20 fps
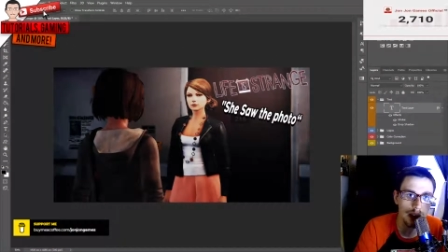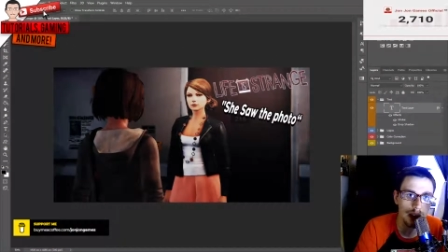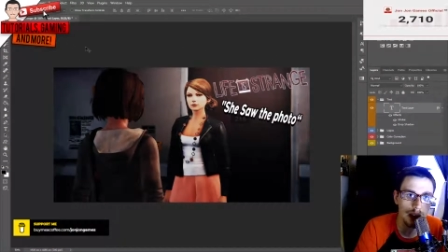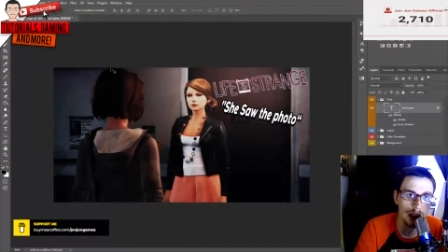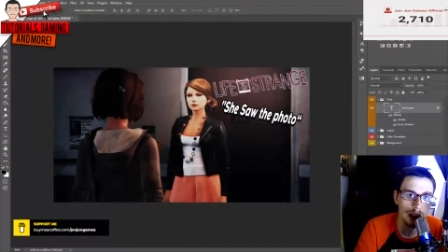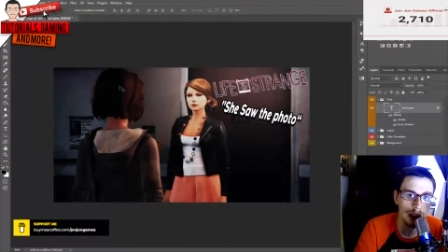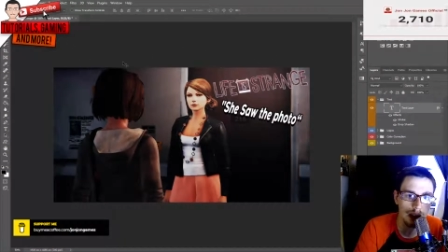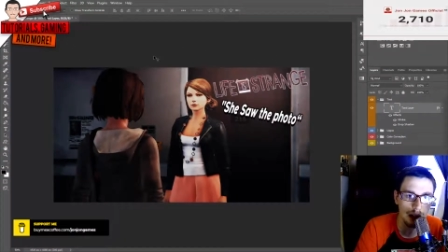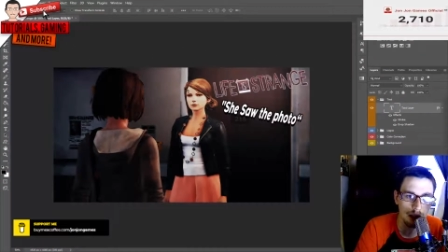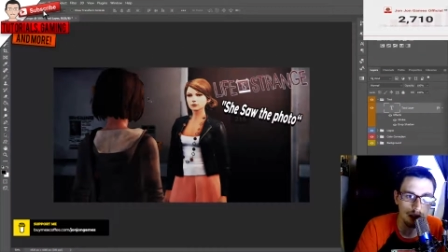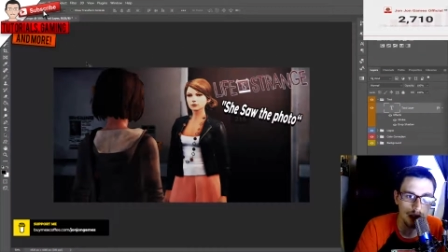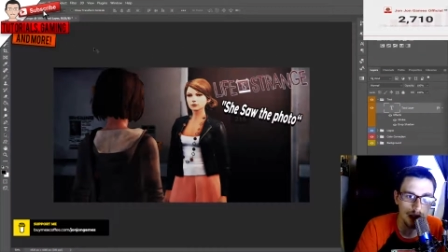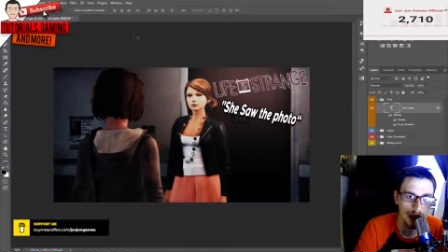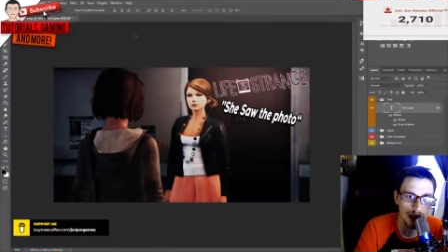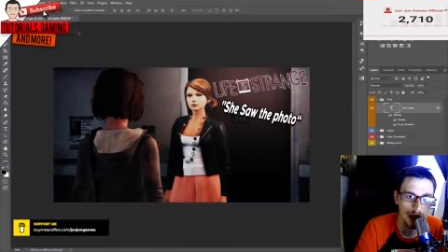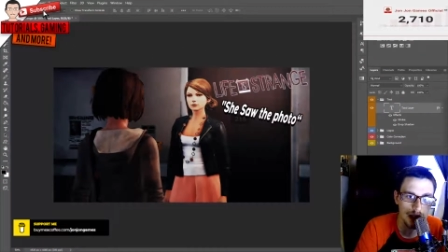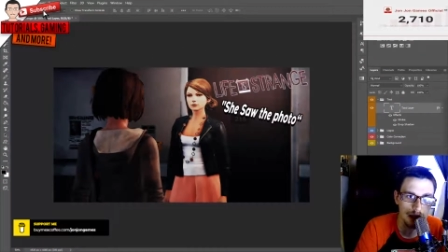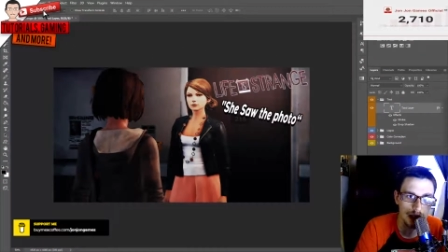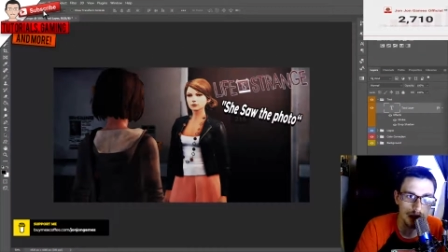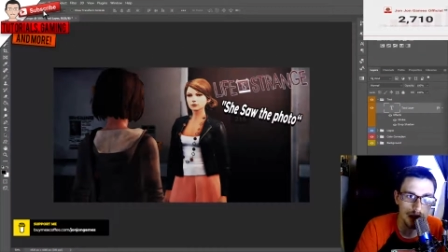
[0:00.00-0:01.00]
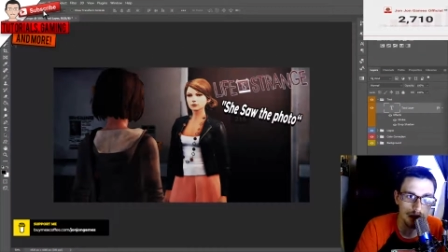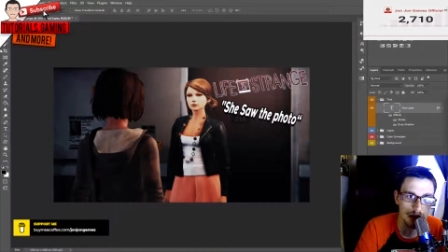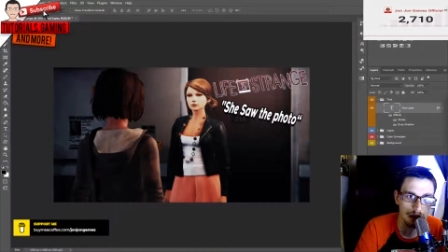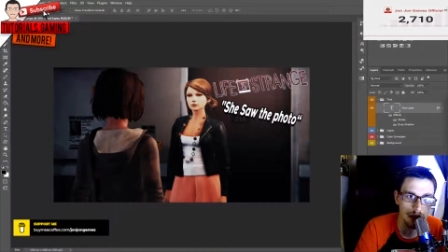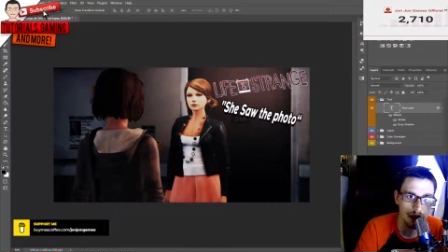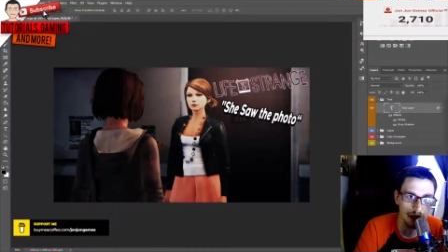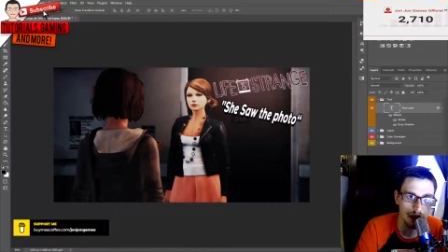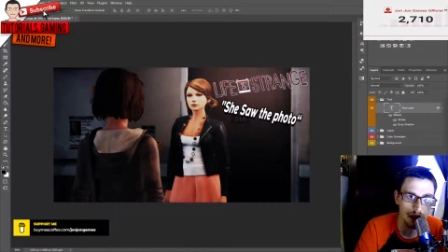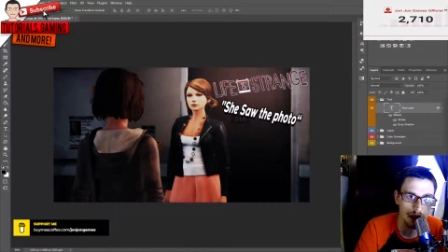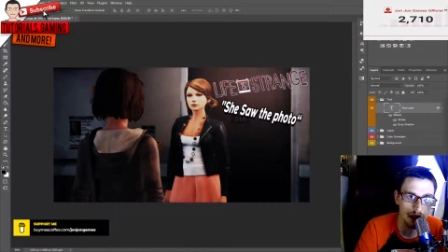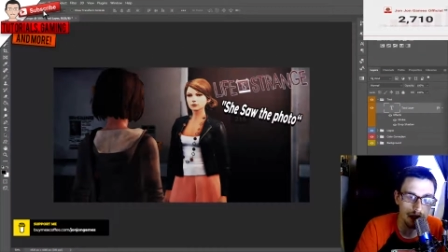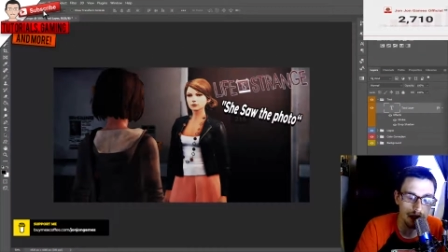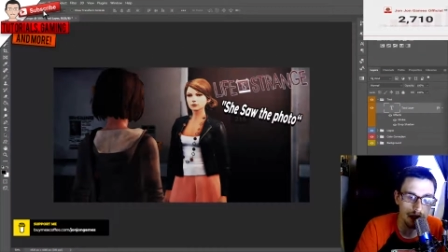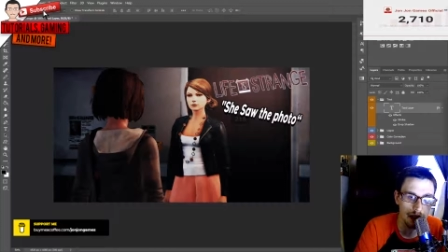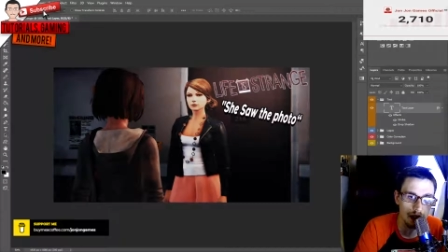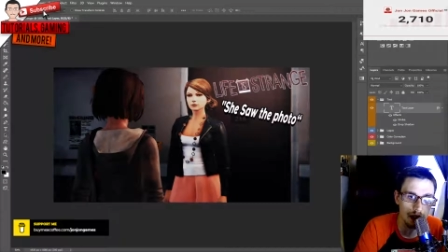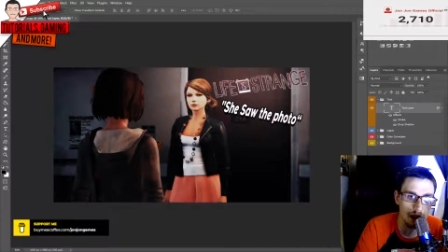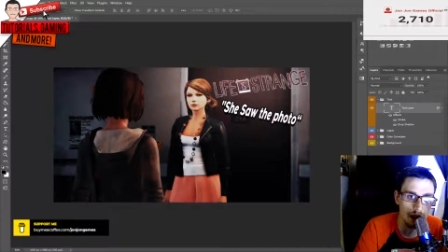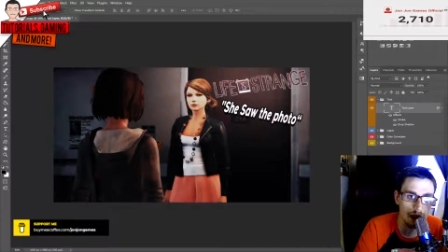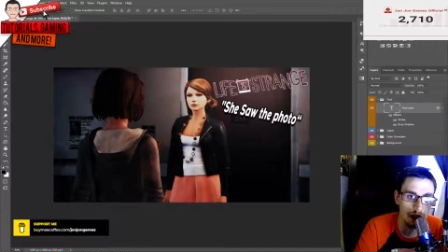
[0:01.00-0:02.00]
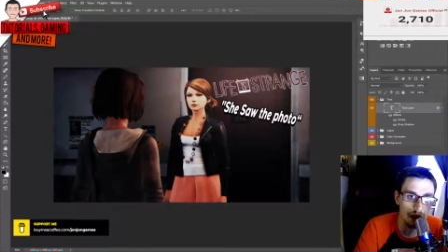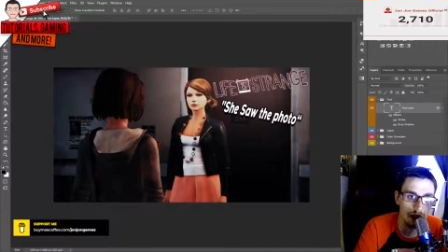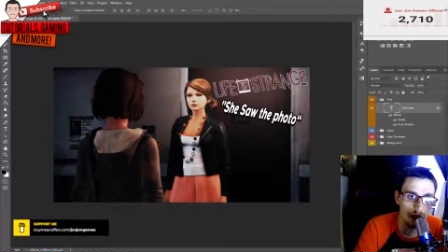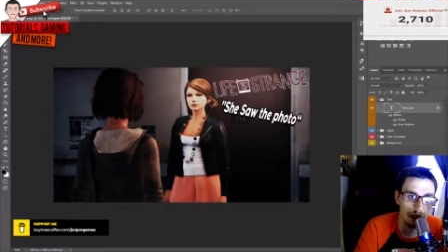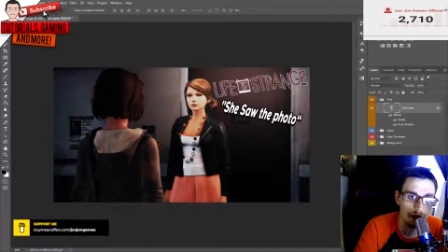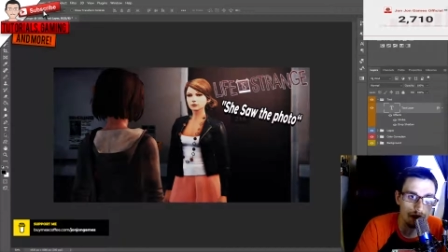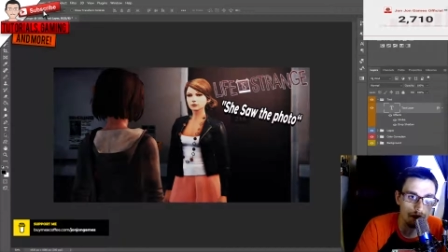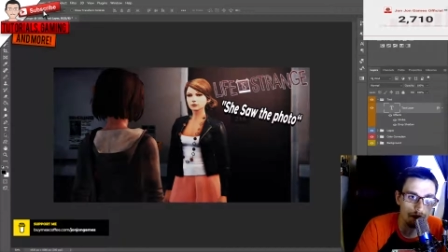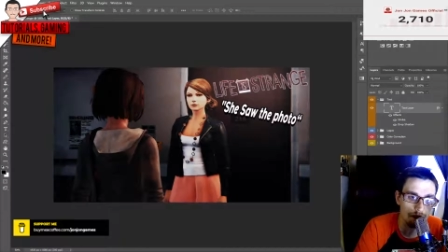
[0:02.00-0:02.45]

Now I want to save this to my um,